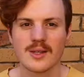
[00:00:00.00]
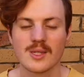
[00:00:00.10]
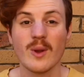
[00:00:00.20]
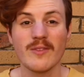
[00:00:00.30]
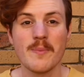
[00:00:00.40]

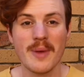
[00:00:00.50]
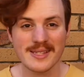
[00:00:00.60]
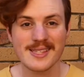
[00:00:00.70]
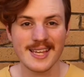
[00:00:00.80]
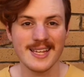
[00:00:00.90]
So one of the
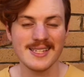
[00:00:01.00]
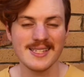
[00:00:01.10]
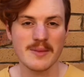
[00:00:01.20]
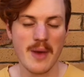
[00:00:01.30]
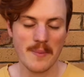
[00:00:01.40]
best
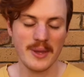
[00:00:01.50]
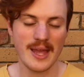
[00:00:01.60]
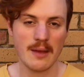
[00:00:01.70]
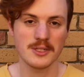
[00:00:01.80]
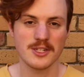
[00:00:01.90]
things about being
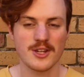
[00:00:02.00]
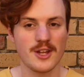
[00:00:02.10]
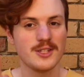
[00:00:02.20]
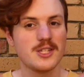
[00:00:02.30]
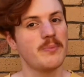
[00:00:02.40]
able to
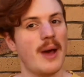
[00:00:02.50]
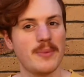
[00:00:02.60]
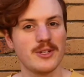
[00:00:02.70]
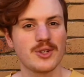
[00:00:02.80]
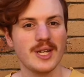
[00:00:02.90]
turn to
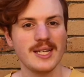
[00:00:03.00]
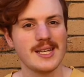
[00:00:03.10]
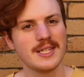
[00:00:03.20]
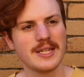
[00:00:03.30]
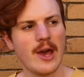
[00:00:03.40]
puppetry
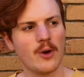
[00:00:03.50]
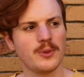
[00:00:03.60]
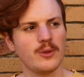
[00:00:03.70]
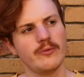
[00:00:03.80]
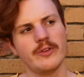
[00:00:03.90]
to
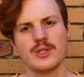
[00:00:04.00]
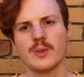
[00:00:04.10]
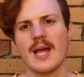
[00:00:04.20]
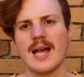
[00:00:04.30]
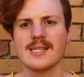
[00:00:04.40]
help you
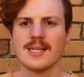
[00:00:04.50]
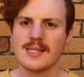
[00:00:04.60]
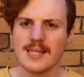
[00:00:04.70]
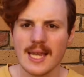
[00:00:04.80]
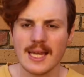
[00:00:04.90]
visualise a
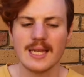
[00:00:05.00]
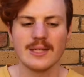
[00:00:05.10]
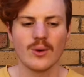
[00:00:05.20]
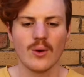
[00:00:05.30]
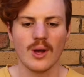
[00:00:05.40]

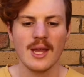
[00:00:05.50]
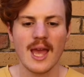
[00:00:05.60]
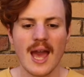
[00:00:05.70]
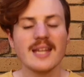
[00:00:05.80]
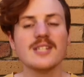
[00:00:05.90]
scene or
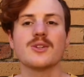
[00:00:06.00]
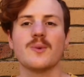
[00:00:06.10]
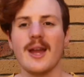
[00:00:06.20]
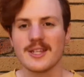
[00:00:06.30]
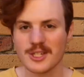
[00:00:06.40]
an
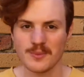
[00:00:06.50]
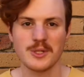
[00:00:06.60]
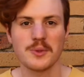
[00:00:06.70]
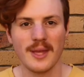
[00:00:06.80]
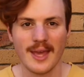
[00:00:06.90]
interaction
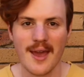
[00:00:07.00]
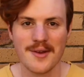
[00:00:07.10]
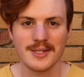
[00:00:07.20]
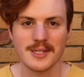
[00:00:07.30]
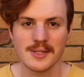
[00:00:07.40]
between
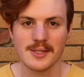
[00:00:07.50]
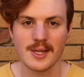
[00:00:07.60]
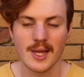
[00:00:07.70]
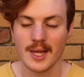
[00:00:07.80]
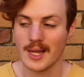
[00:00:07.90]
characters
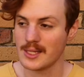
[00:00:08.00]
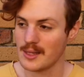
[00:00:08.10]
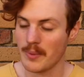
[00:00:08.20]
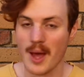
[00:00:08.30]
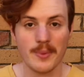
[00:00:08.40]
is
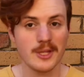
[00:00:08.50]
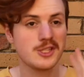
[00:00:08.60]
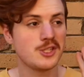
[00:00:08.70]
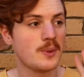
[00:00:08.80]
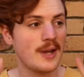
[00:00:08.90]
that
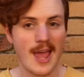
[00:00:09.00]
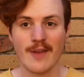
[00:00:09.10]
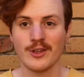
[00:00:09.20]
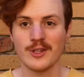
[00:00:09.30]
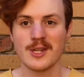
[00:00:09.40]
puppets do
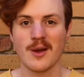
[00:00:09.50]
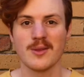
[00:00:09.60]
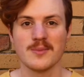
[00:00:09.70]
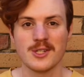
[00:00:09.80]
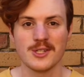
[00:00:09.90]
whatever you tell
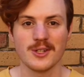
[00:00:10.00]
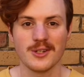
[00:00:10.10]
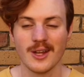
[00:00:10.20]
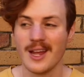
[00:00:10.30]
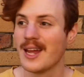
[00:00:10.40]
them to
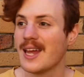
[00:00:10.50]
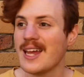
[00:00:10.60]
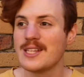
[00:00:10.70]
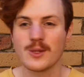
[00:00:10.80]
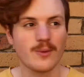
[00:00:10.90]
do.
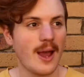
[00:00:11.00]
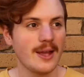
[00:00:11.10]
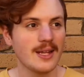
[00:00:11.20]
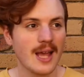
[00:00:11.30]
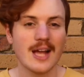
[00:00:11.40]
It's
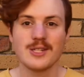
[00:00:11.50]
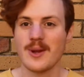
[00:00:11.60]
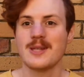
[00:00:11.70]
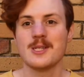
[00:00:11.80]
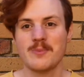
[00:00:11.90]
great. A
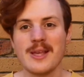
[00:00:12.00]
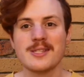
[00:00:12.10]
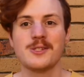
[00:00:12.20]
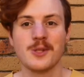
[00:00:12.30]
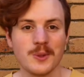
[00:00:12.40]
director's
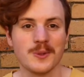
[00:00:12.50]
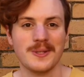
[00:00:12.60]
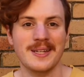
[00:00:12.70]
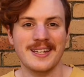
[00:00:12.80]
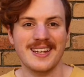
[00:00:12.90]
best tool.
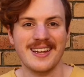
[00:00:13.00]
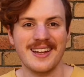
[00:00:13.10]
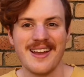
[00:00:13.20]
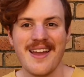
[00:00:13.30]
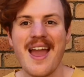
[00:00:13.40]

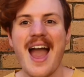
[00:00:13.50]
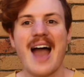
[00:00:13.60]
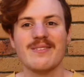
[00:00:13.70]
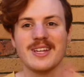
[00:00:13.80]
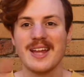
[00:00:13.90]

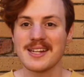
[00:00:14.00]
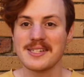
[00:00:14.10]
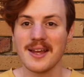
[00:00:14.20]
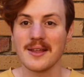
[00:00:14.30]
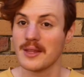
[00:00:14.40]
Having an
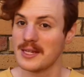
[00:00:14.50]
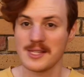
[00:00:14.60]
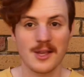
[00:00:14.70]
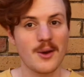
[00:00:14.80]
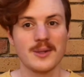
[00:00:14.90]
actor that
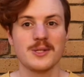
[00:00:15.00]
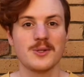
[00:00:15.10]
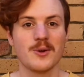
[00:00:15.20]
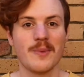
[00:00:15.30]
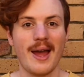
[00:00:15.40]
isn't going to
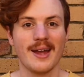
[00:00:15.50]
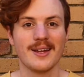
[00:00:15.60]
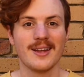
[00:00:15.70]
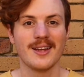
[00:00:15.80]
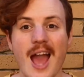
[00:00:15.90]
talk back.
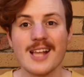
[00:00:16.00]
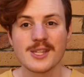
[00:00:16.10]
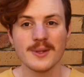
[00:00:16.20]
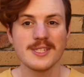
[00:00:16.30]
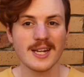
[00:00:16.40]
And
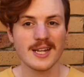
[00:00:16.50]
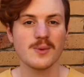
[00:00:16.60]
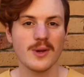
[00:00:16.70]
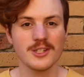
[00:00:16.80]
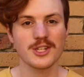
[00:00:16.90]
so in
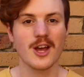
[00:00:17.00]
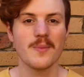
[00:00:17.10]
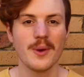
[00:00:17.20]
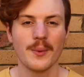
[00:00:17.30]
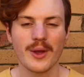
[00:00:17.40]
today's
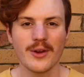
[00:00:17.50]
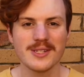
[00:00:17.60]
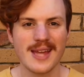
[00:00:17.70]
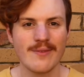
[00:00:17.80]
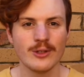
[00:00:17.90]
workshop, we're going
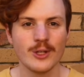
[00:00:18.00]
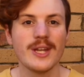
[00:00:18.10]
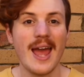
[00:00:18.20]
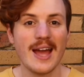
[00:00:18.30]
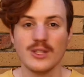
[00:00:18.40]
to have a look
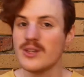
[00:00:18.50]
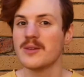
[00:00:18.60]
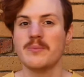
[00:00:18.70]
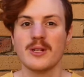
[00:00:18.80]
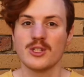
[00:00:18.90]
at how you
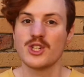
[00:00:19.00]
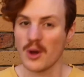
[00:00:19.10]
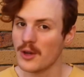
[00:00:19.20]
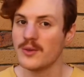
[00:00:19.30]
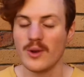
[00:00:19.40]
can build
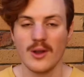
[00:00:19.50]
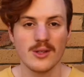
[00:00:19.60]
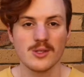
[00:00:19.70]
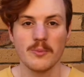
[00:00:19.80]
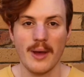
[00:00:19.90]
your own
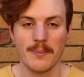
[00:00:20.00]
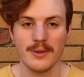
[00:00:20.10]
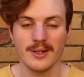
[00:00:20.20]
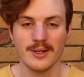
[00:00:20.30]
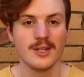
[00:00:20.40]
rehearsal
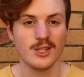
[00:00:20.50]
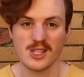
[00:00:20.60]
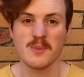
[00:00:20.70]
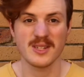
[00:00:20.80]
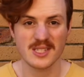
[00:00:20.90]
puppet
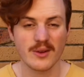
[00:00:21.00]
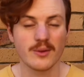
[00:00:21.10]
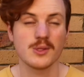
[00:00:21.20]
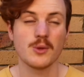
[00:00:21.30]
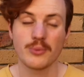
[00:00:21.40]
using
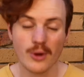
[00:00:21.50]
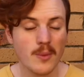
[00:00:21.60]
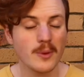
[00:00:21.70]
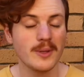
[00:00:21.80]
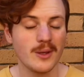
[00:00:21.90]
materials you
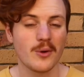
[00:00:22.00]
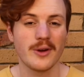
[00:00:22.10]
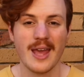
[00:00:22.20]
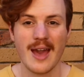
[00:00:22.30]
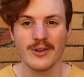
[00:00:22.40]
probably
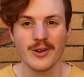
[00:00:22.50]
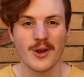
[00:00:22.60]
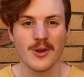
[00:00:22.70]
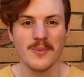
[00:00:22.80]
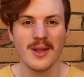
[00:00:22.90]
already have at
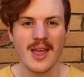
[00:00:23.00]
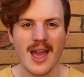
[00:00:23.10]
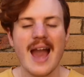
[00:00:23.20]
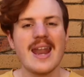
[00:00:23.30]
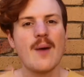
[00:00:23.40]
home,
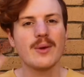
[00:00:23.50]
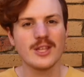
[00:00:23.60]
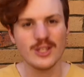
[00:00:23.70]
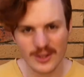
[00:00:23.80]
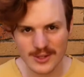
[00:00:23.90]
and how we
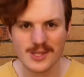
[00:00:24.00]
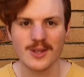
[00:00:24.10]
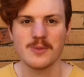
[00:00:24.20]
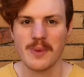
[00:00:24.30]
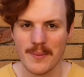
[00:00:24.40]
can use
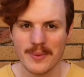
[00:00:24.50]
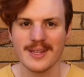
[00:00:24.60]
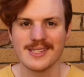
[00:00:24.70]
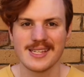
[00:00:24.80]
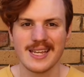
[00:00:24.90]
those
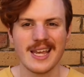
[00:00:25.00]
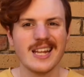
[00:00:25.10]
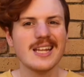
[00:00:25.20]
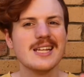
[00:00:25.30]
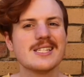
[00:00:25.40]
puppets in
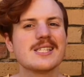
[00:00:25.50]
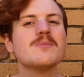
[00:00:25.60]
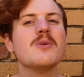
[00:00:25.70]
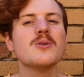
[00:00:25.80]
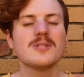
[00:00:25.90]
a
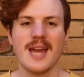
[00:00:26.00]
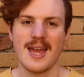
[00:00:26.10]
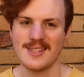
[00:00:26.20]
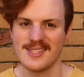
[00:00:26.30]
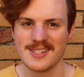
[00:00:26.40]
small
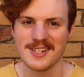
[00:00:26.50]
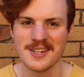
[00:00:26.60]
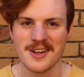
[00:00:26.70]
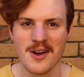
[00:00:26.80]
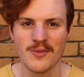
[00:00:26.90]
taste
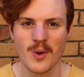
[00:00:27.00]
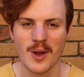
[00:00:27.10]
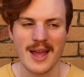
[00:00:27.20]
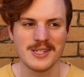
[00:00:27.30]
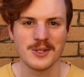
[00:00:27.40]
of what
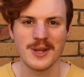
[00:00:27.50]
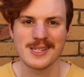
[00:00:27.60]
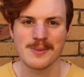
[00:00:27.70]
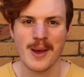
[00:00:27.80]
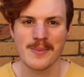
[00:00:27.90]
I do
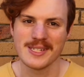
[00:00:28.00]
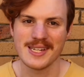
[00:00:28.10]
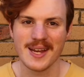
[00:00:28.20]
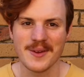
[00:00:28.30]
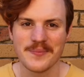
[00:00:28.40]
as a
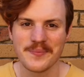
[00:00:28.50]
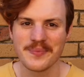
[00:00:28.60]
puppeteer.